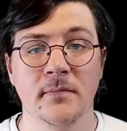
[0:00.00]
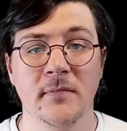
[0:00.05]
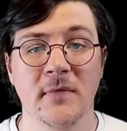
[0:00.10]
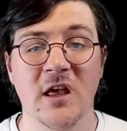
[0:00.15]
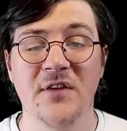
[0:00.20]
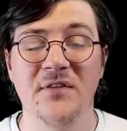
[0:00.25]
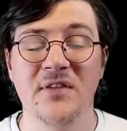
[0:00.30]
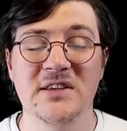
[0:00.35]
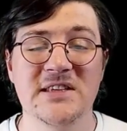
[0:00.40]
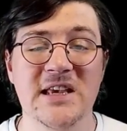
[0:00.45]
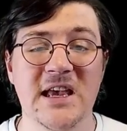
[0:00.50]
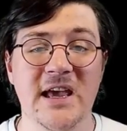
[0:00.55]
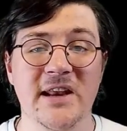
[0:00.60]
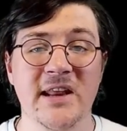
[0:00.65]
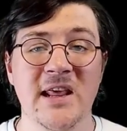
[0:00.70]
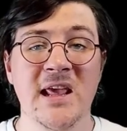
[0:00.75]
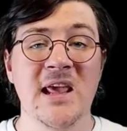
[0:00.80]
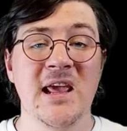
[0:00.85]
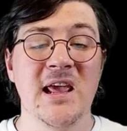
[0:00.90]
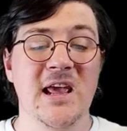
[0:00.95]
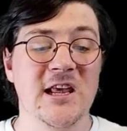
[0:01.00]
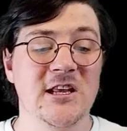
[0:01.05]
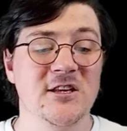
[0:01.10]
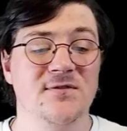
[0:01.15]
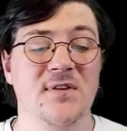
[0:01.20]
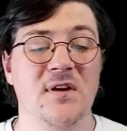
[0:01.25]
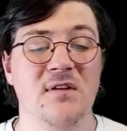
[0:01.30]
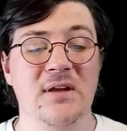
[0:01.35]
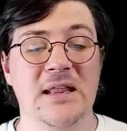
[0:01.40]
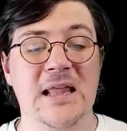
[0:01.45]
And he said, it's
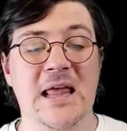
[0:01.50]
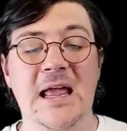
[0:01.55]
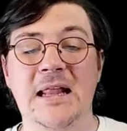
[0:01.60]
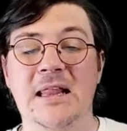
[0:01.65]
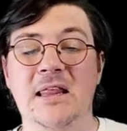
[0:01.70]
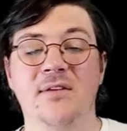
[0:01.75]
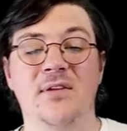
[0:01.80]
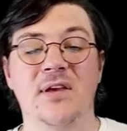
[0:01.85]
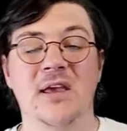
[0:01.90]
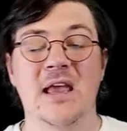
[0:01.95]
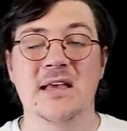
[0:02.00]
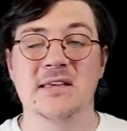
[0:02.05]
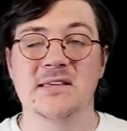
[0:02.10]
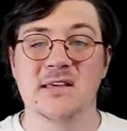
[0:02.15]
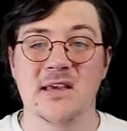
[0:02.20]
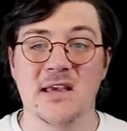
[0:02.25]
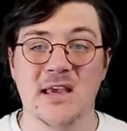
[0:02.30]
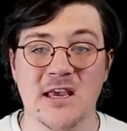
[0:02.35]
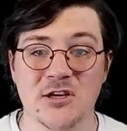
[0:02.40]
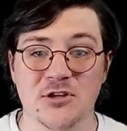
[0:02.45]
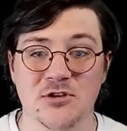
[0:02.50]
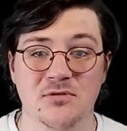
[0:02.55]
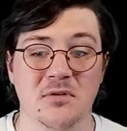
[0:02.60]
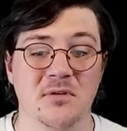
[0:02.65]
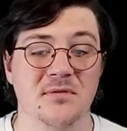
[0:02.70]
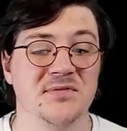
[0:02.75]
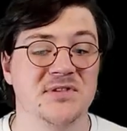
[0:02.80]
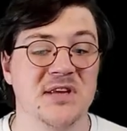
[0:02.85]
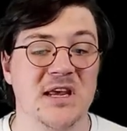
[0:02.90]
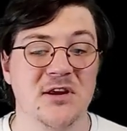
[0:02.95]
very likely that he has a history
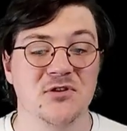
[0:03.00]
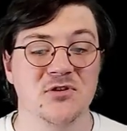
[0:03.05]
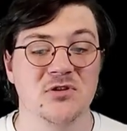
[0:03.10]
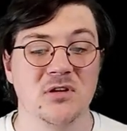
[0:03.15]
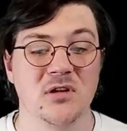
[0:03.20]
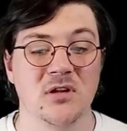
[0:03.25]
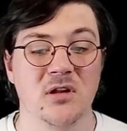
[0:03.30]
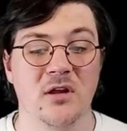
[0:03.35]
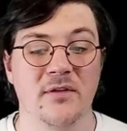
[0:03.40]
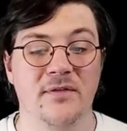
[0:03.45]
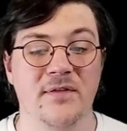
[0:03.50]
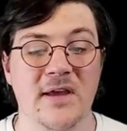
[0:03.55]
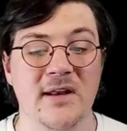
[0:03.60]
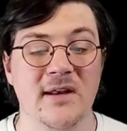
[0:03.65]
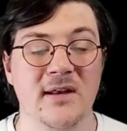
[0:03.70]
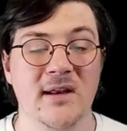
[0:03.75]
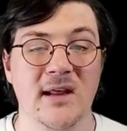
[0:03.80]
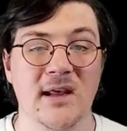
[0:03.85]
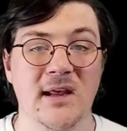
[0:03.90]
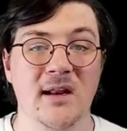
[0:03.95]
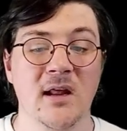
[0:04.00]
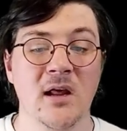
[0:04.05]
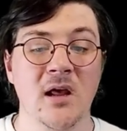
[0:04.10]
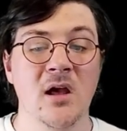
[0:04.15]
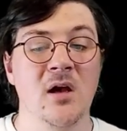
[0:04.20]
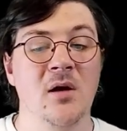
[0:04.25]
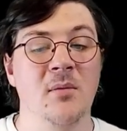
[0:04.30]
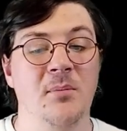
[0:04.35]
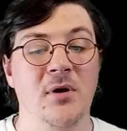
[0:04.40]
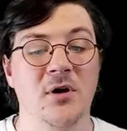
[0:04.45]
of sexual offending,
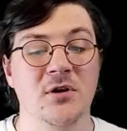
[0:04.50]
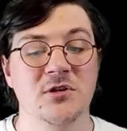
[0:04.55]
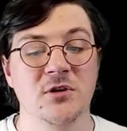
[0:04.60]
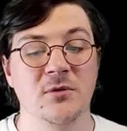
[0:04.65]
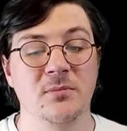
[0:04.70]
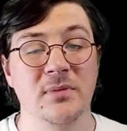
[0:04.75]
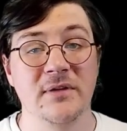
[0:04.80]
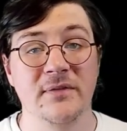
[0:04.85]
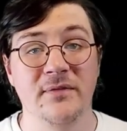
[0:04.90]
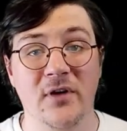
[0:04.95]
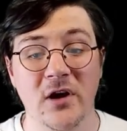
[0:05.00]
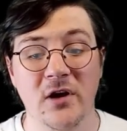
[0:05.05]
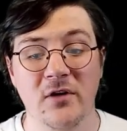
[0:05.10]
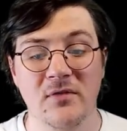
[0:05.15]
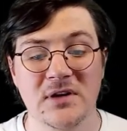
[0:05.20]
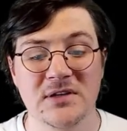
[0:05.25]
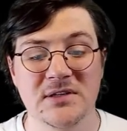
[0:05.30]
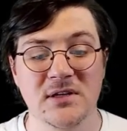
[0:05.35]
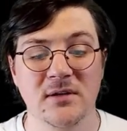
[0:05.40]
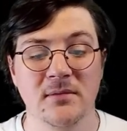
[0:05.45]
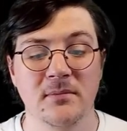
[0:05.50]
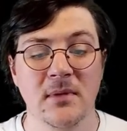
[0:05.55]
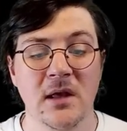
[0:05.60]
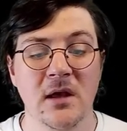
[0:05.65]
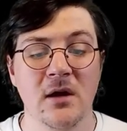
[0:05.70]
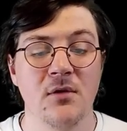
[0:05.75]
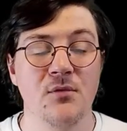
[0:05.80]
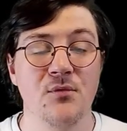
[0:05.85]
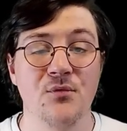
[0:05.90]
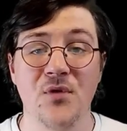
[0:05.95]
possibly voyeurism,
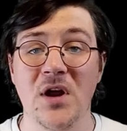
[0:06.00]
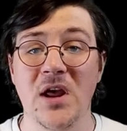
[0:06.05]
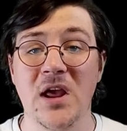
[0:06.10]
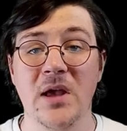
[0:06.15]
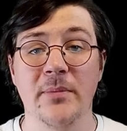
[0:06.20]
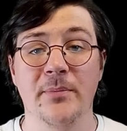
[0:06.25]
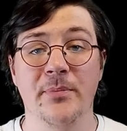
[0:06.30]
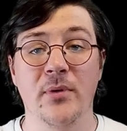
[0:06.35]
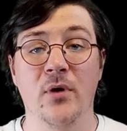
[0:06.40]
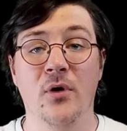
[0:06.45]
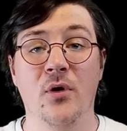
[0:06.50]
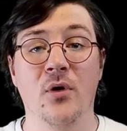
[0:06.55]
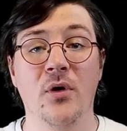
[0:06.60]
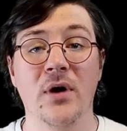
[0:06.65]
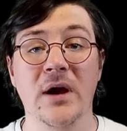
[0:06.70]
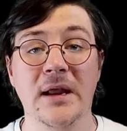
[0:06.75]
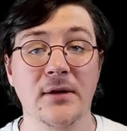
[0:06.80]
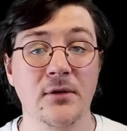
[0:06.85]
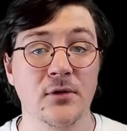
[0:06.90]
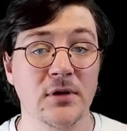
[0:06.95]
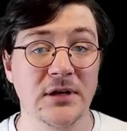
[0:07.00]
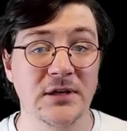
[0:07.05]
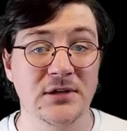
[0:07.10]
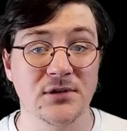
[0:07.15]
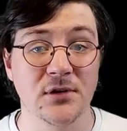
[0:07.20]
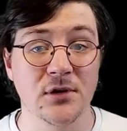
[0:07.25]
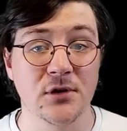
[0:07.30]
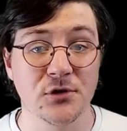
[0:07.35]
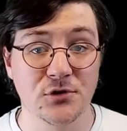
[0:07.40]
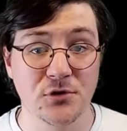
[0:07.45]
rape or
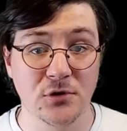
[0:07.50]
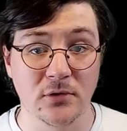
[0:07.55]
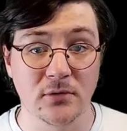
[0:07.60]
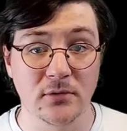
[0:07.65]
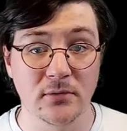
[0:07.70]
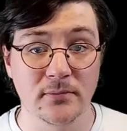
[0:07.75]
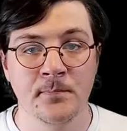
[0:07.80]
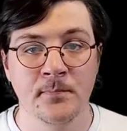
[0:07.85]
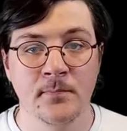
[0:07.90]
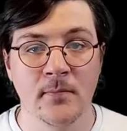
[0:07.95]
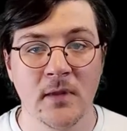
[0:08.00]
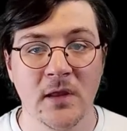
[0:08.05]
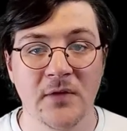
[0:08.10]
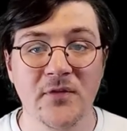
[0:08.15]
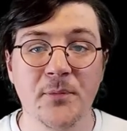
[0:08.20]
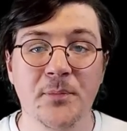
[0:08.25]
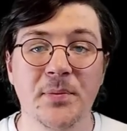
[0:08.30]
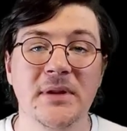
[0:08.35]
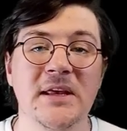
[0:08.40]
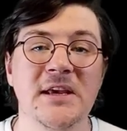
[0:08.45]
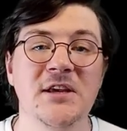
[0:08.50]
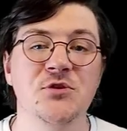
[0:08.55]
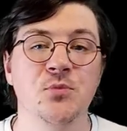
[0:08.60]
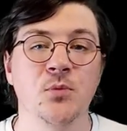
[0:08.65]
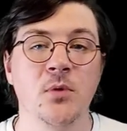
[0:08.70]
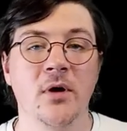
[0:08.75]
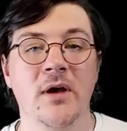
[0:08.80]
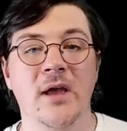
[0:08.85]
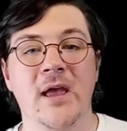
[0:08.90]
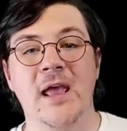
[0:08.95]
indecent assault. The police
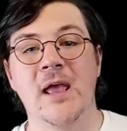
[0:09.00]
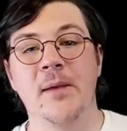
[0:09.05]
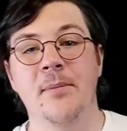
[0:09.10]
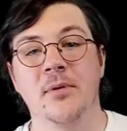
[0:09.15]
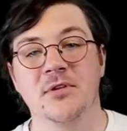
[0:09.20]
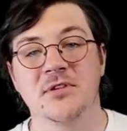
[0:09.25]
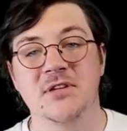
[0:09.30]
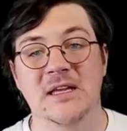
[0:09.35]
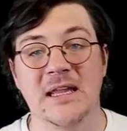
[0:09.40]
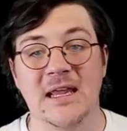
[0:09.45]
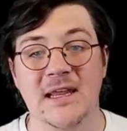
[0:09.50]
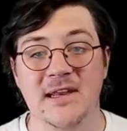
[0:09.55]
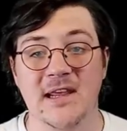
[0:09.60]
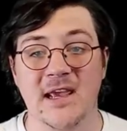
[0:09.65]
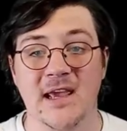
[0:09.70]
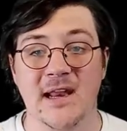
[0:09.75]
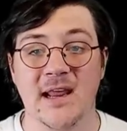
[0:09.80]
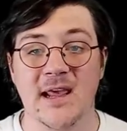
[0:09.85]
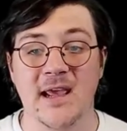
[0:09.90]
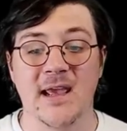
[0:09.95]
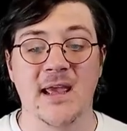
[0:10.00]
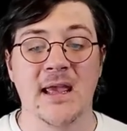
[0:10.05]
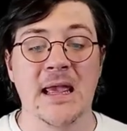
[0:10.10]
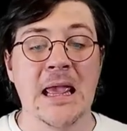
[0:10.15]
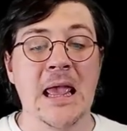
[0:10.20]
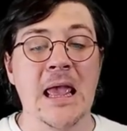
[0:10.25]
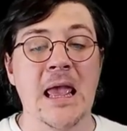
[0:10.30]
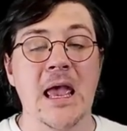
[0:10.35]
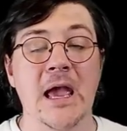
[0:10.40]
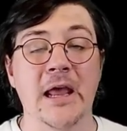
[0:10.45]
were able to collect DNA,
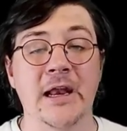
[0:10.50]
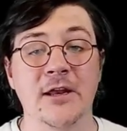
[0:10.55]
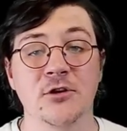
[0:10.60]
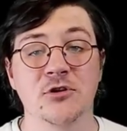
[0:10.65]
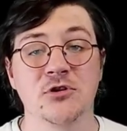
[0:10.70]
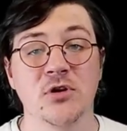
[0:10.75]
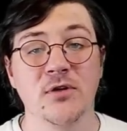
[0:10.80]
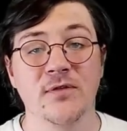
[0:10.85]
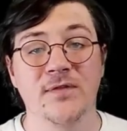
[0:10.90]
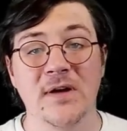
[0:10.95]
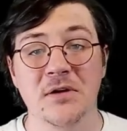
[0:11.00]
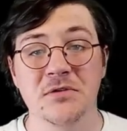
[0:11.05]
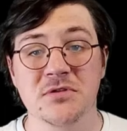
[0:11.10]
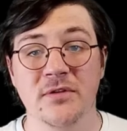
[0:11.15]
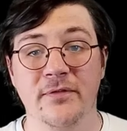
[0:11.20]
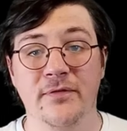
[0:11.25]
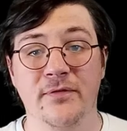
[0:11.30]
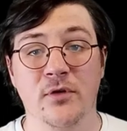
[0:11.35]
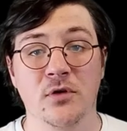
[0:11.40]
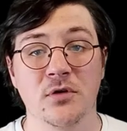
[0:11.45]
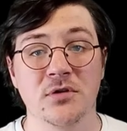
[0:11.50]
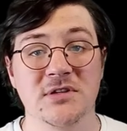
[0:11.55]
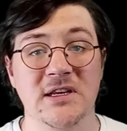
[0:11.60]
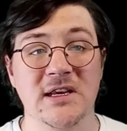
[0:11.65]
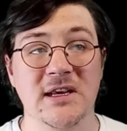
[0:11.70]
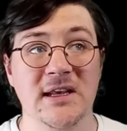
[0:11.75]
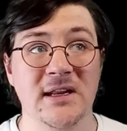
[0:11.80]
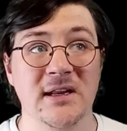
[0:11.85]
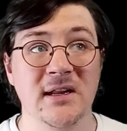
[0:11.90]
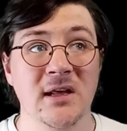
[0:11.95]
and in
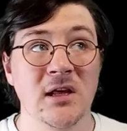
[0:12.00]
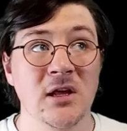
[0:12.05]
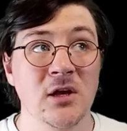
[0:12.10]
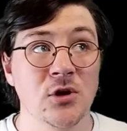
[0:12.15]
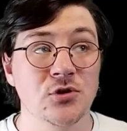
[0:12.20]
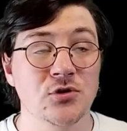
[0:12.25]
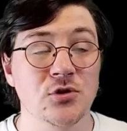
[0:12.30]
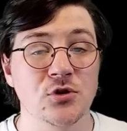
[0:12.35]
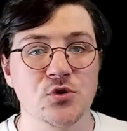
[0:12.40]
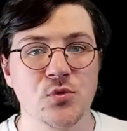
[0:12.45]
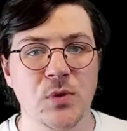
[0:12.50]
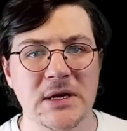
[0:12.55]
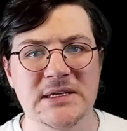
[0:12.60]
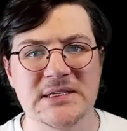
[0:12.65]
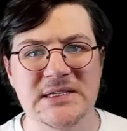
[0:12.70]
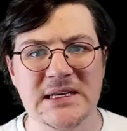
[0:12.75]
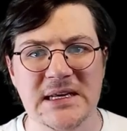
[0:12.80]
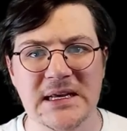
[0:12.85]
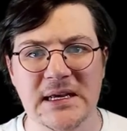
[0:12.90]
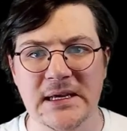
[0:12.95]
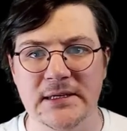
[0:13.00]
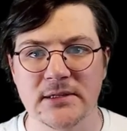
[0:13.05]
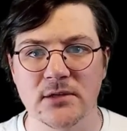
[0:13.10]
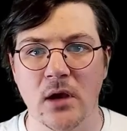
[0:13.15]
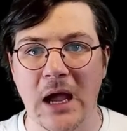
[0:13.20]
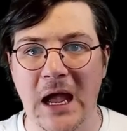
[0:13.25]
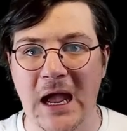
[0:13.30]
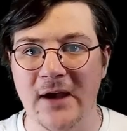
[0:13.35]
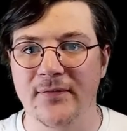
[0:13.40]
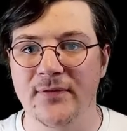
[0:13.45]
2014, so 20 years
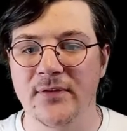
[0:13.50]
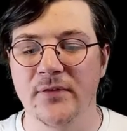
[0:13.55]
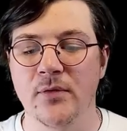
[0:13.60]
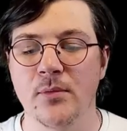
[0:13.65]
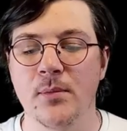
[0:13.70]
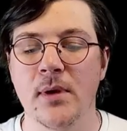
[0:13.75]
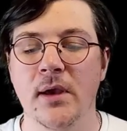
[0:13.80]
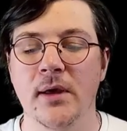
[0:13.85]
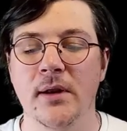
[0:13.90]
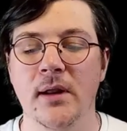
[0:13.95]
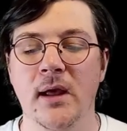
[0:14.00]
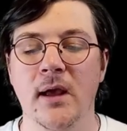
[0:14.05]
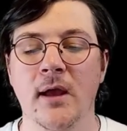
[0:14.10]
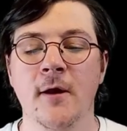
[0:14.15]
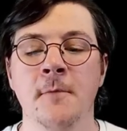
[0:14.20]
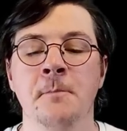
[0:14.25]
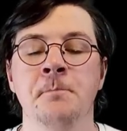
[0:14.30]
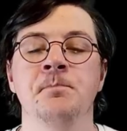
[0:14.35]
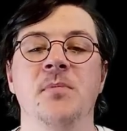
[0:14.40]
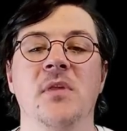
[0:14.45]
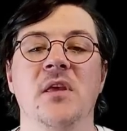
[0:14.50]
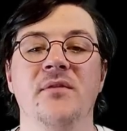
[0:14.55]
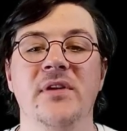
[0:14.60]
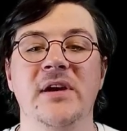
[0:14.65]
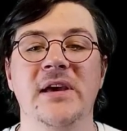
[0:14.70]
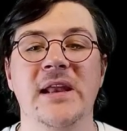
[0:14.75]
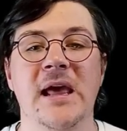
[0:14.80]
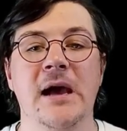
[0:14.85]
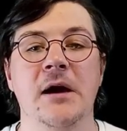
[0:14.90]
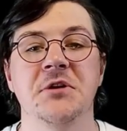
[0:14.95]
after the murder, they
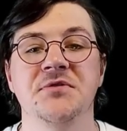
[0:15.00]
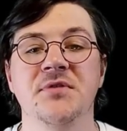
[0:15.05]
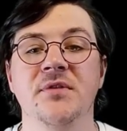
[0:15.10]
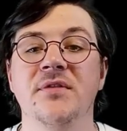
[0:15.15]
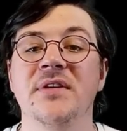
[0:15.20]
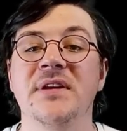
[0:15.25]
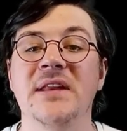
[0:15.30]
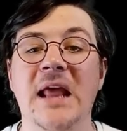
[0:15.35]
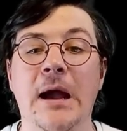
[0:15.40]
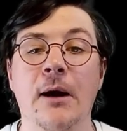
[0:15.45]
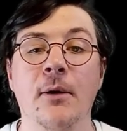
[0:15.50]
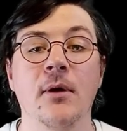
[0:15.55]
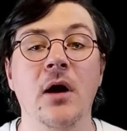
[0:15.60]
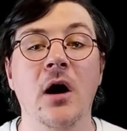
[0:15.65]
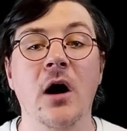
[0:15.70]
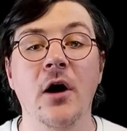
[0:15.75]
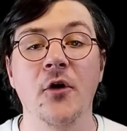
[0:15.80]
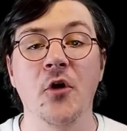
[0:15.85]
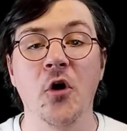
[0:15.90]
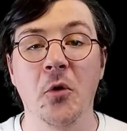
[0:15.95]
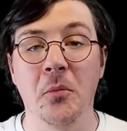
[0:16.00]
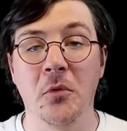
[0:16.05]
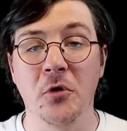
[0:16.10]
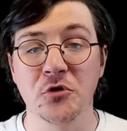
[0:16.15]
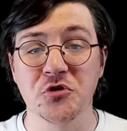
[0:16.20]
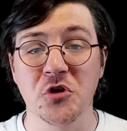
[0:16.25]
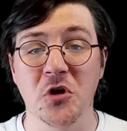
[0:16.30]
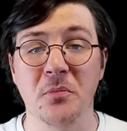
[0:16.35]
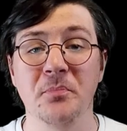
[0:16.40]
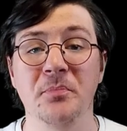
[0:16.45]
announced that they'd now got an
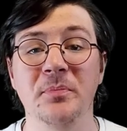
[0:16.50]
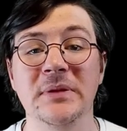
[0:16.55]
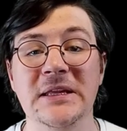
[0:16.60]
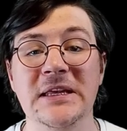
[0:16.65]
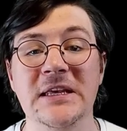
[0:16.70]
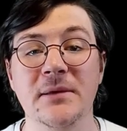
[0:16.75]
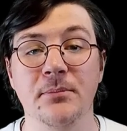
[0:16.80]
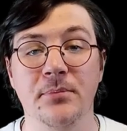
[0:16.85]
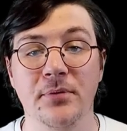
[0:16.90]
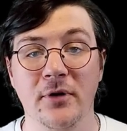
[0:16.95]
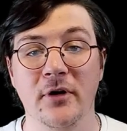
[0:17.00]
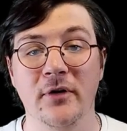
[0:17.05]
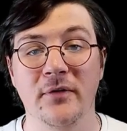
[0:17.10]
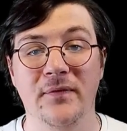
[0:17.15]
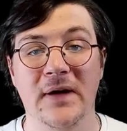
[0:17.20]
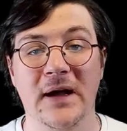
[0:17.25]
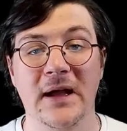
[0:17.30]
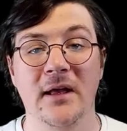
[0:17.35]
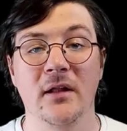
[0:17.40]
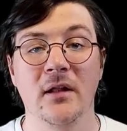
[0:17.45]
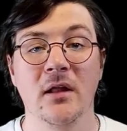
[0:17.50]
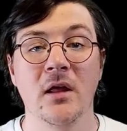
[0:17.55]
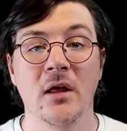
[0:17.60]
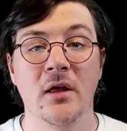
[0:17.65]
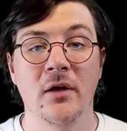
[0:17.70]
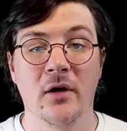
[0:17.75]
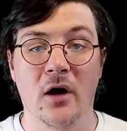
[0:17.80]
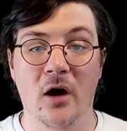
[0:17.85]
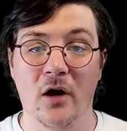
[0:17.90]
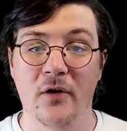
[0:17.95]
almost complete profile
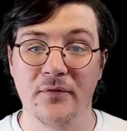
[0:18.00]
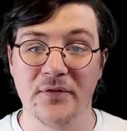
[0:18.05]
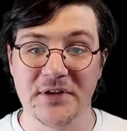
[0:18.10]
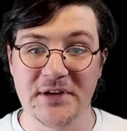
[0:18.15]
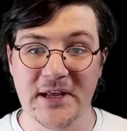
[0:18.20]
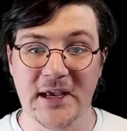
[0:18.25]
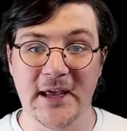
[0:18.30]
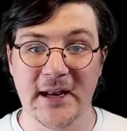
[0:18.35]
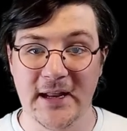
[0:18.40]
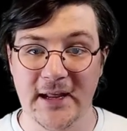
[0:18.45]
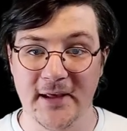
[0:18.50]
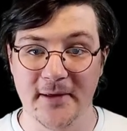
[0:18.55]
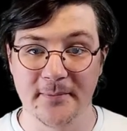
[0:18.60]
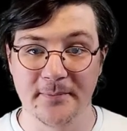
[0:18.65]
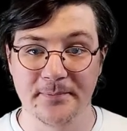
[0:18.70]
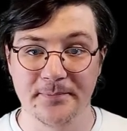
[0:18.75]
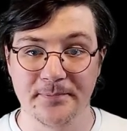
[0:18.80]
of the DNA.